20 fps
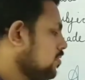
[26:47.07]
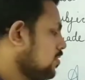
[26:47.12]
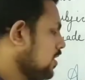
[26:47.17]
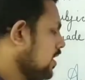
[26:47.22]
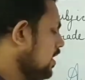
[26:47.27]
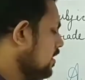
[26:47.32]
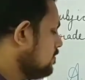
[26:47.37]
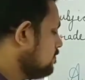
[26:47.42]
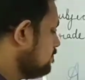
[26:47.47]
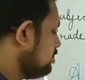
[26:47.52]

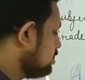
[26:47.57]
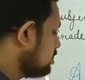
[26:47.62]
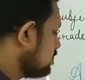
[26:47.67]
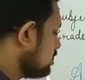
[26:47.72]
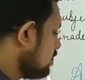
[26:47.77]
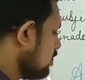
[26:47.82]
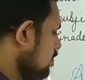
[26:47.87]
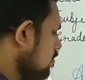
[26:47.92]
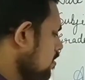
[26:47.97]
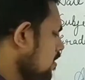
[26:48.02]
Okay,
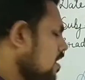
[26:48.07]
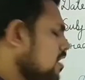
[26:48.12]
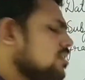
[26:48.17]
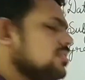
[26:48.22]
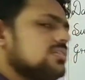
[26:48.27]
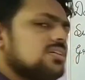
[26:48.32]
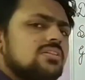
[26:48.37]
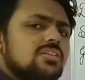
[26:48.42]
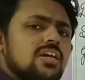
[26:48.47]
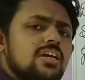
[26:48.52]

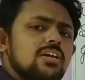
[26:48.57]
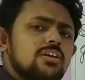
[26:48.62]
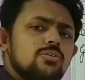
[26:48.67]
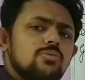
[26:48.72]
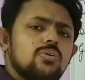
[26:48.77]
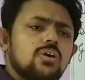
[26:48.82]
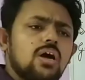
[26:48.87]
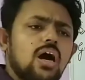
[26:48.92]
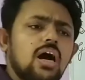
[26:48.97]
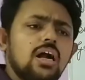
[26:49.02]
the thing
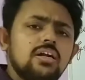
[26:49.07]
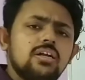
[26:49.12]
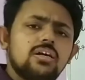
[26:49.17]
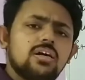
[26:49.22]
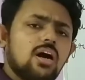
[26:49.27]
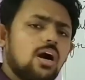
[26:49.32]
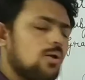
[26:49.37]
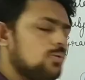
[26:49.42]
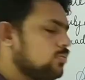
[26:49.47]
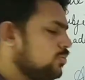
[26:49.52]
you can't
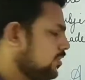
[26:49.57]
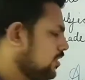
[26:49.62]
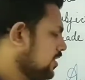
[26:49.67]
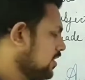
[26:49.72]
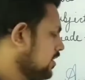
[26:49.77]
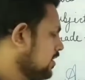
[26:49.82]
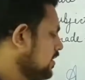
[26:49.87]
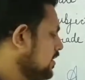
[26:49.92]
count.